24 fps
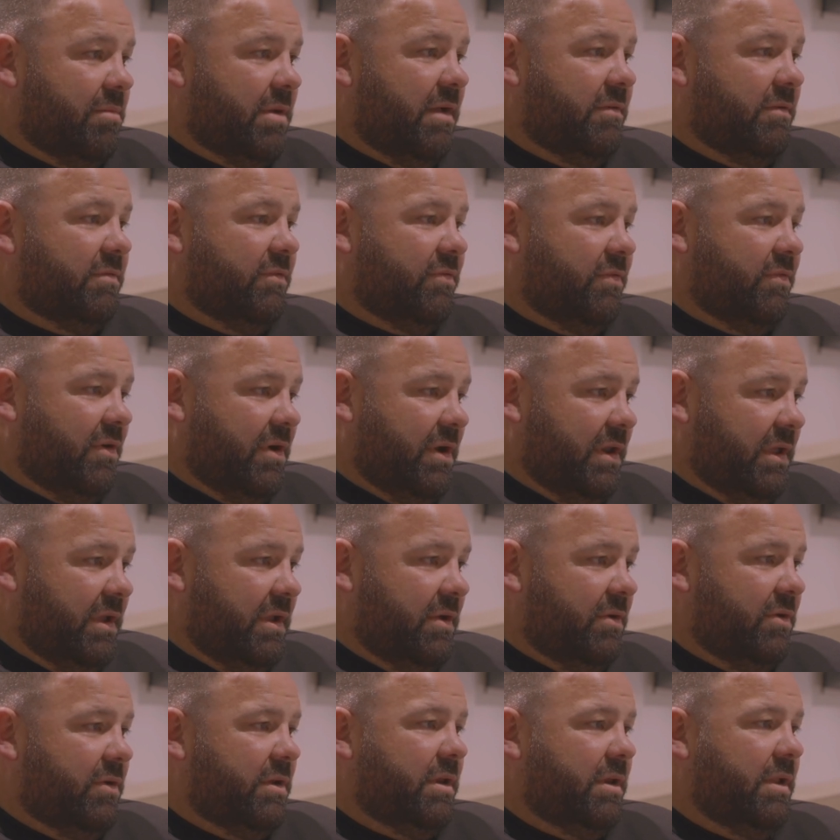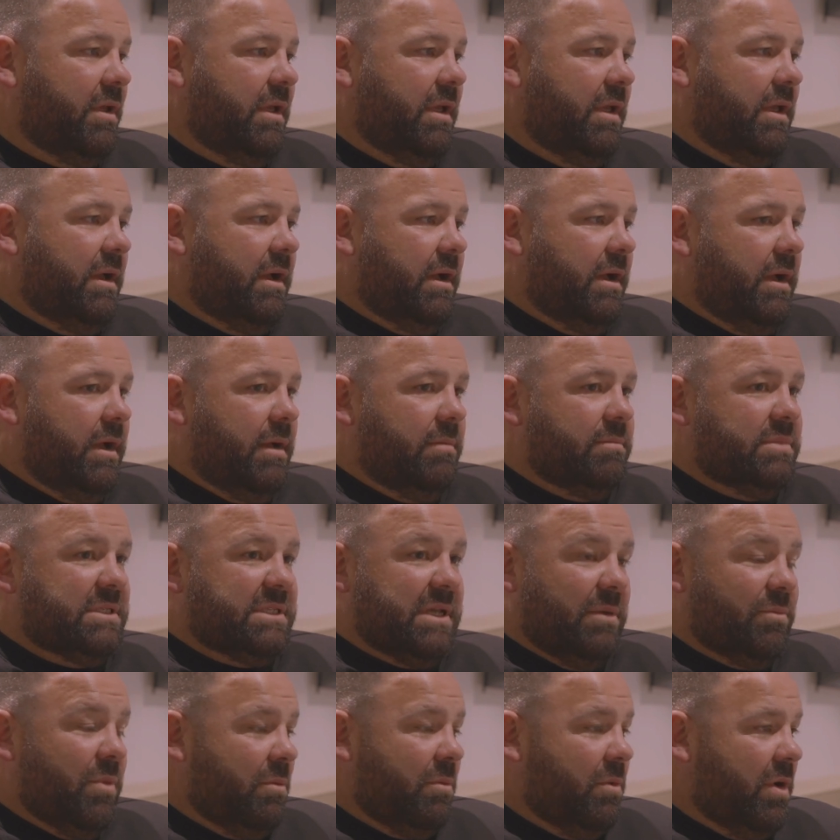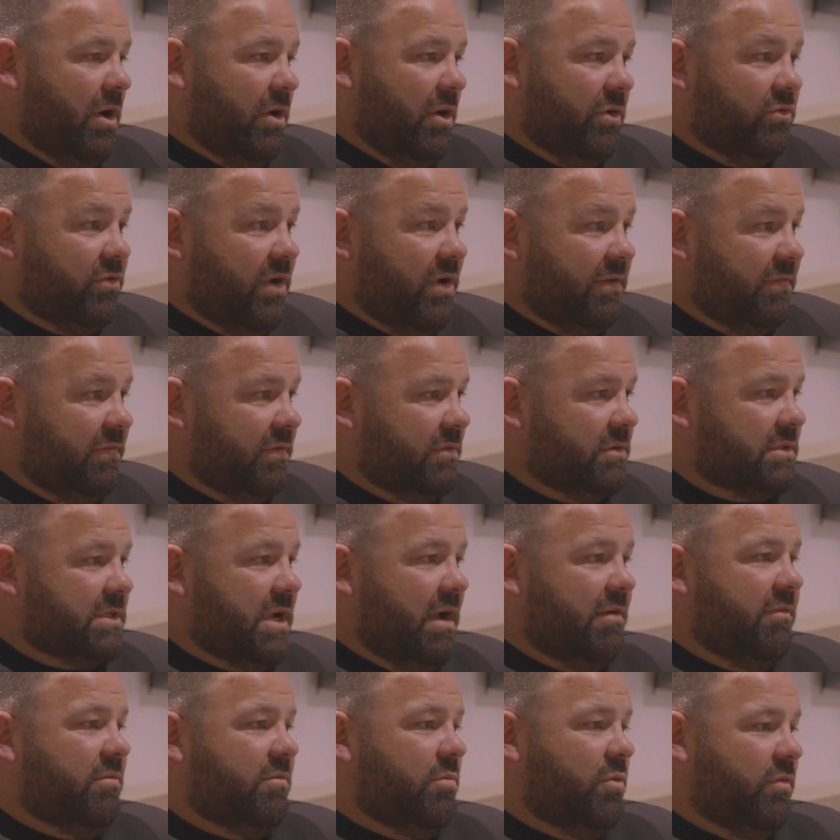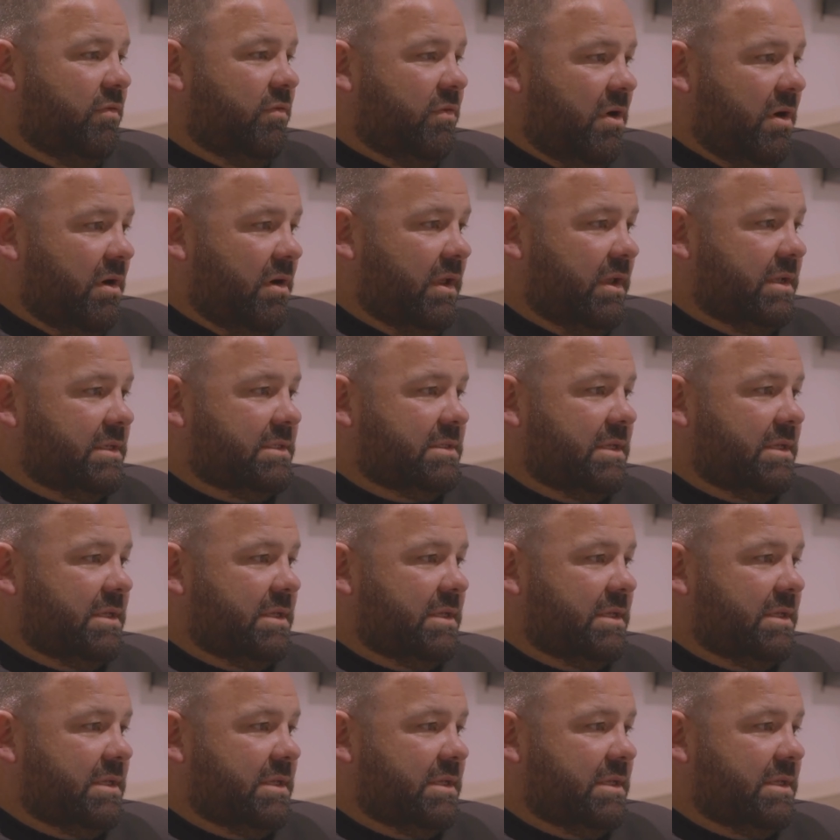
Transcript: to have the fight here and somewhere where Andre feels comfortable fighting.